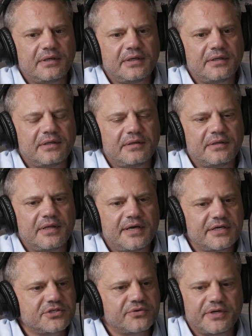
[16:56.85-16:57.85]
the
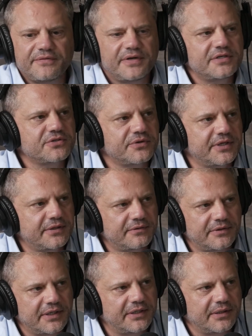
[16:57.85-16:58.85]
history of history,
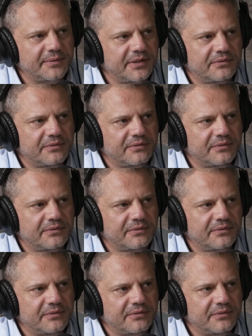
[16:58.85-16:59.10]
right?